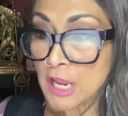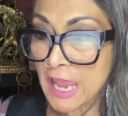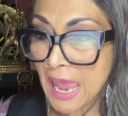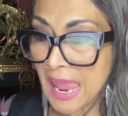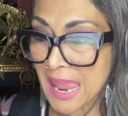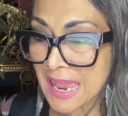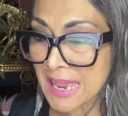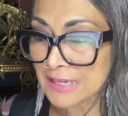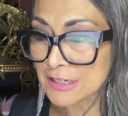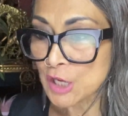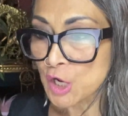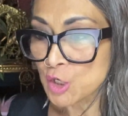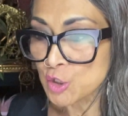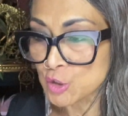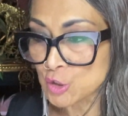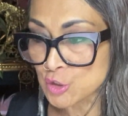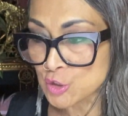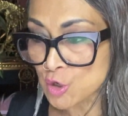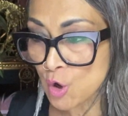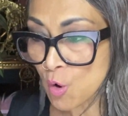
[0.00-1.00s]
And
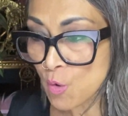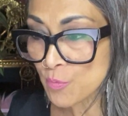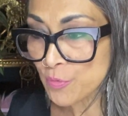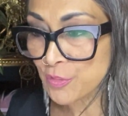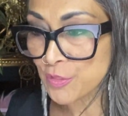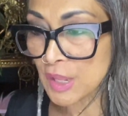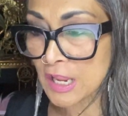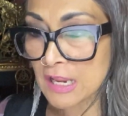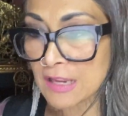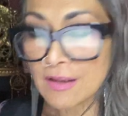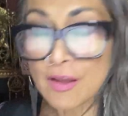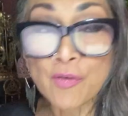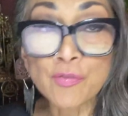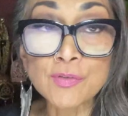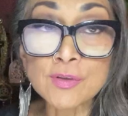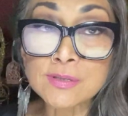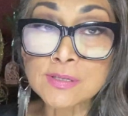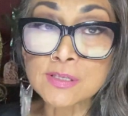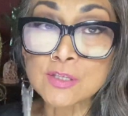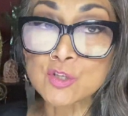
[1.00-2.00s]
don't think
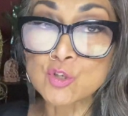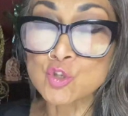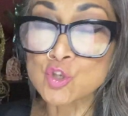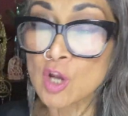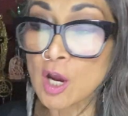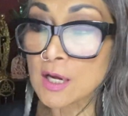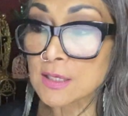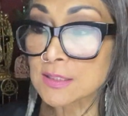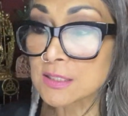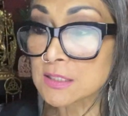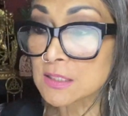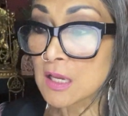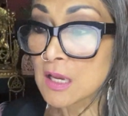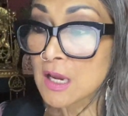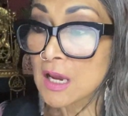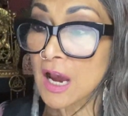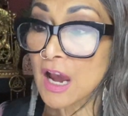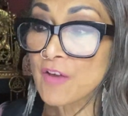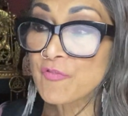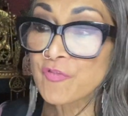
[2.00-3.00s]
this is just
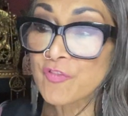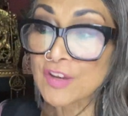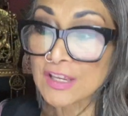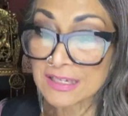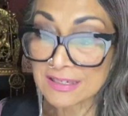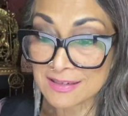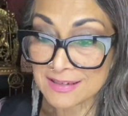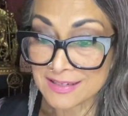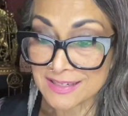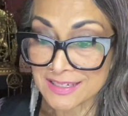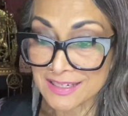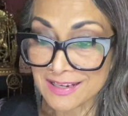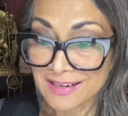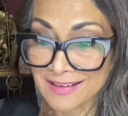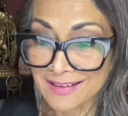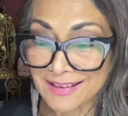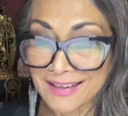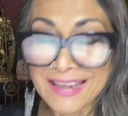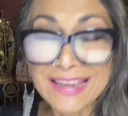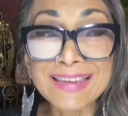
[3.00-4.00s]
a fantasy.